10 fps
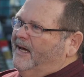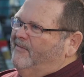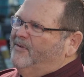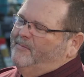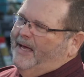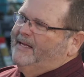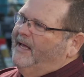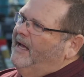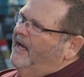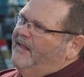And from
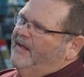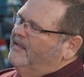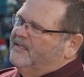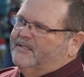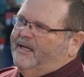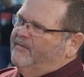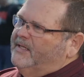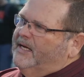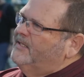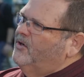that day on, they listened to
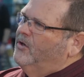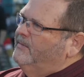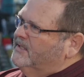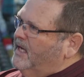everything I told them